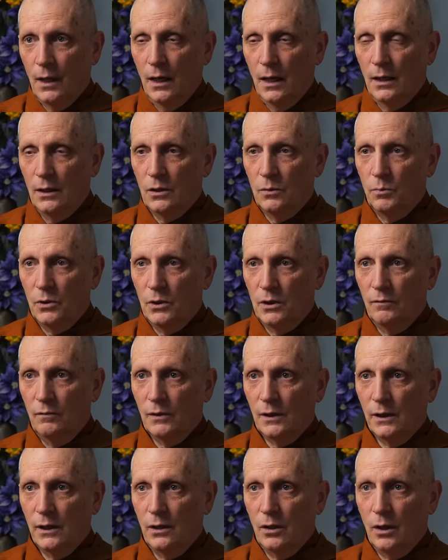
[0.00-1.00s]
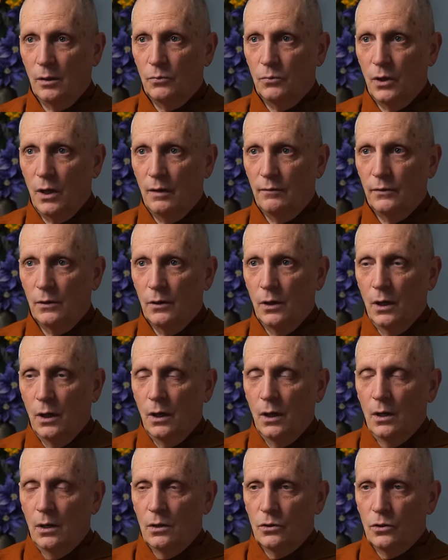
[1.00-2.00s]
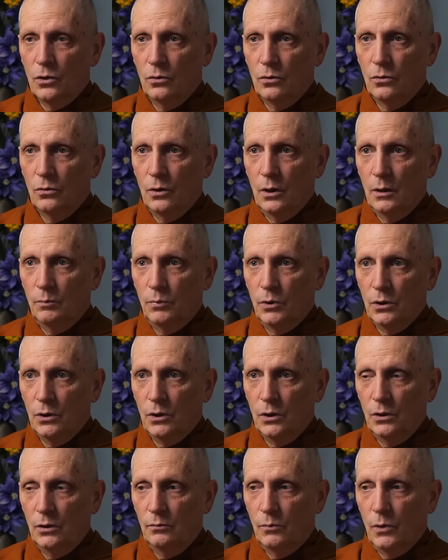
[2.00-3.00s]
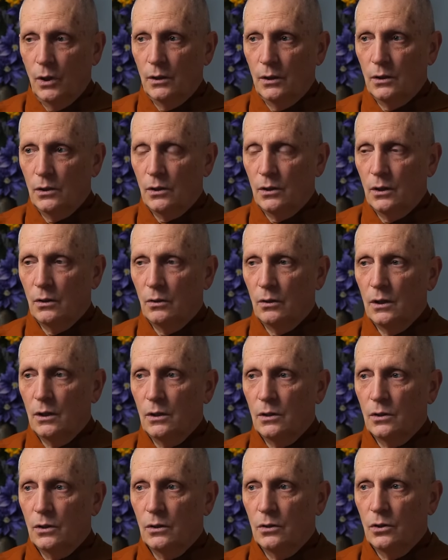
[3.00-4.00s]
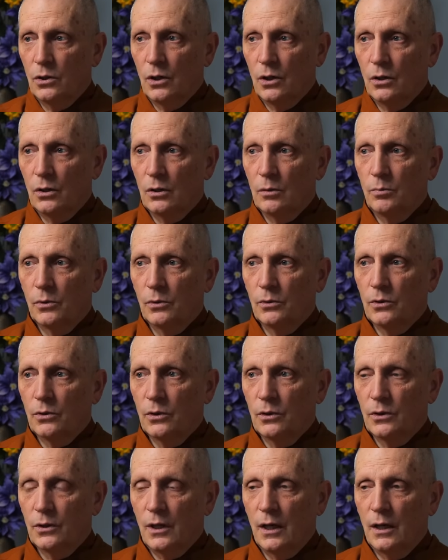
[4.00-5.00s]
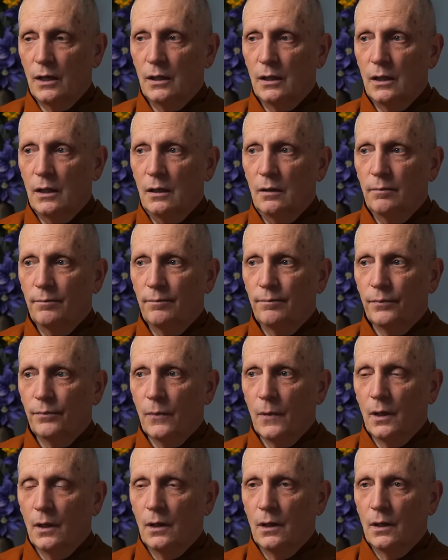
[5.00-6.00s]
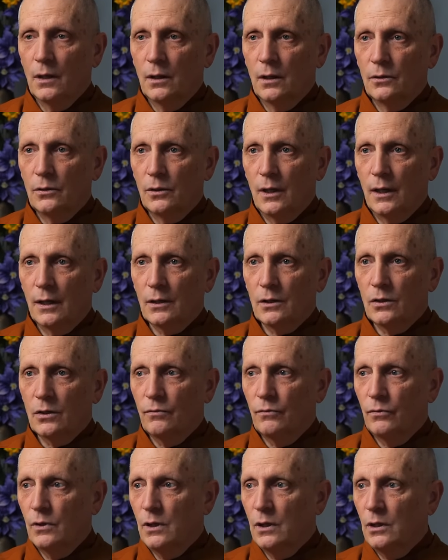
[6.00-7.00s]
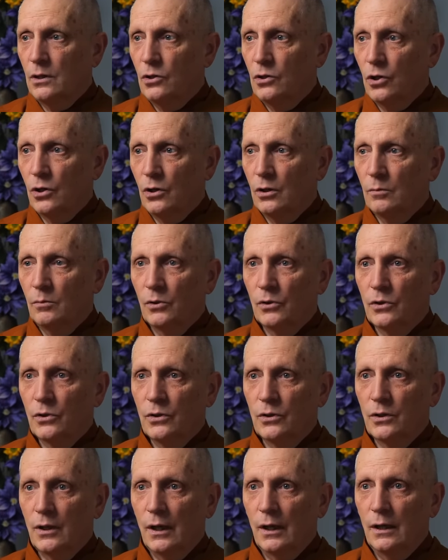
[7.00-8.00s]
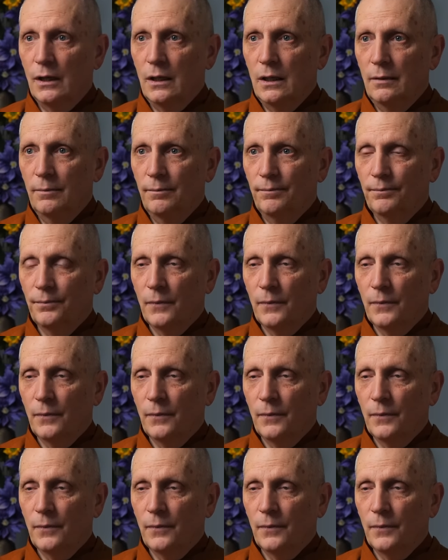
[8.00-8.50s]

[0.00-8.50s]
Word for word: and it's specifically a nonprofit. So uh, Birken Monastery is a charitable society, tax-free charitable society,